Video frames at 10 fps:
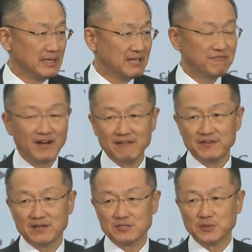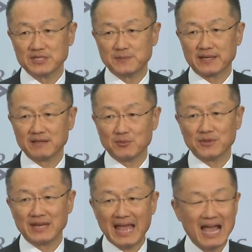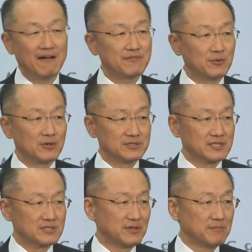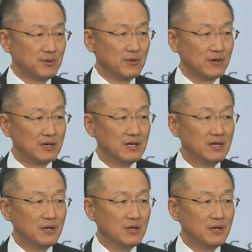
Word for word: In five years, we expect that more than half the world's extreme poor